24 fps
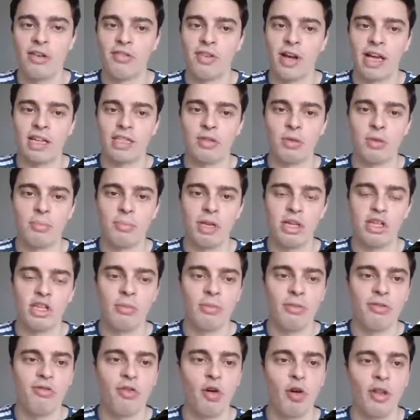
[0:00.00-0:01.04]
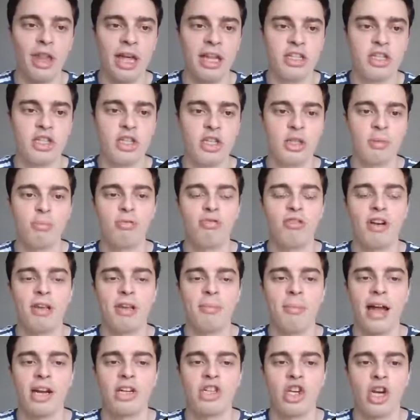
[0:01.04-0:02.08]
As we mentioned before, that's just
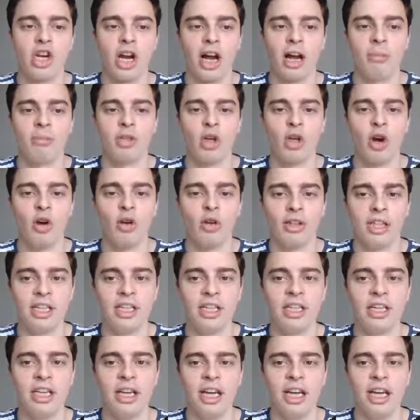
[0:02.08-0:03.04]
pre-match arbs only.